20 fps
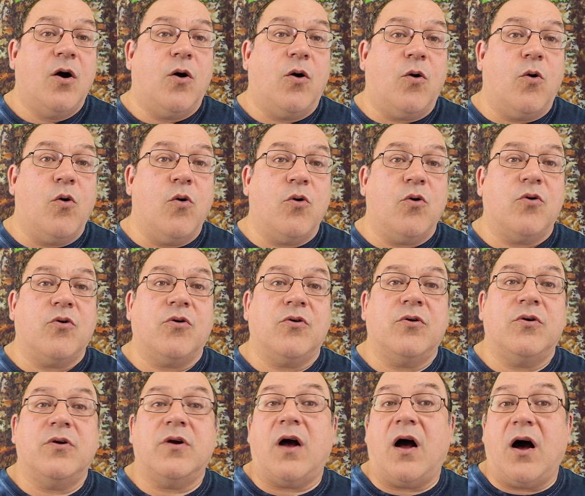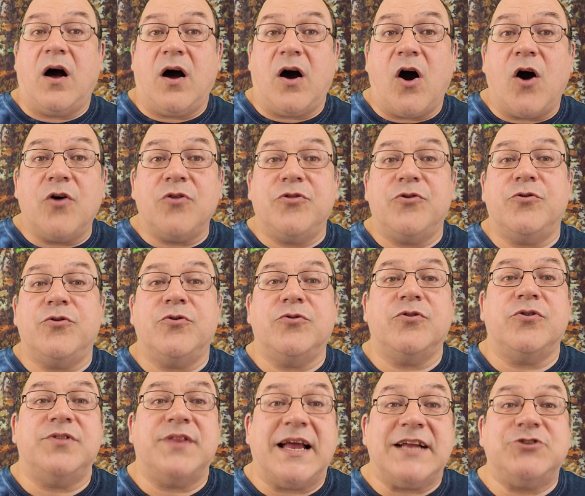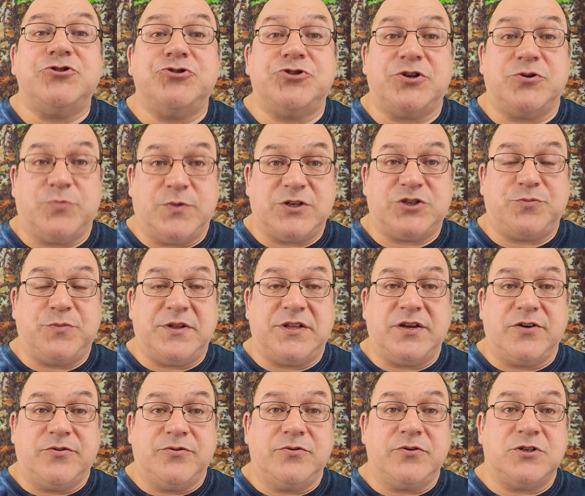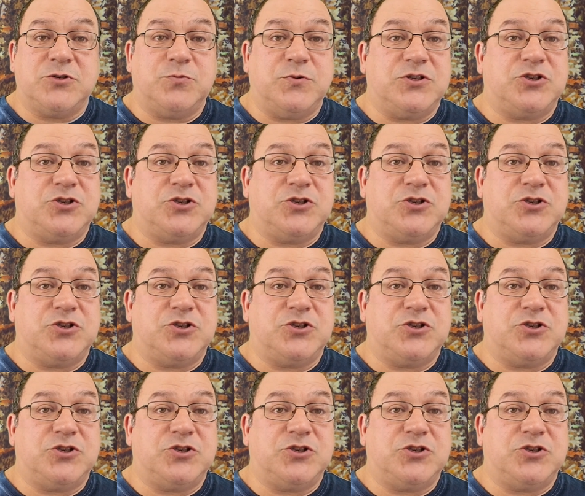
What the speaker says: or other nitrogen-rich materials,